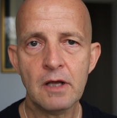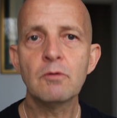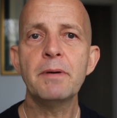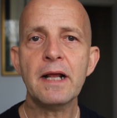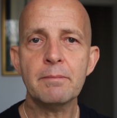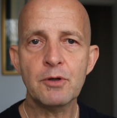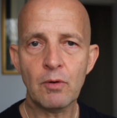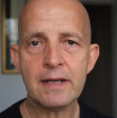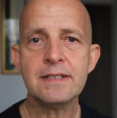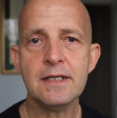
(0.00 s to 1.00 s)
it will bring up
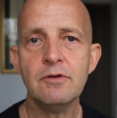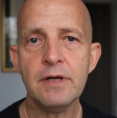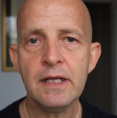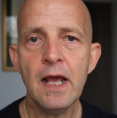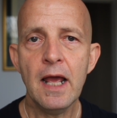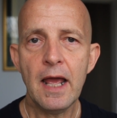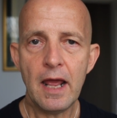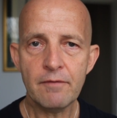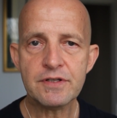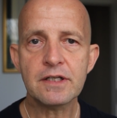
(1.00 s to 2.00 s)
your itinerary,
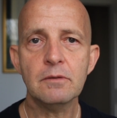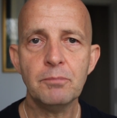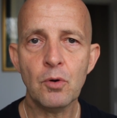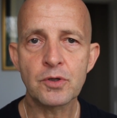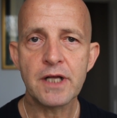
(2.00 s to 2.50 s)
every single port,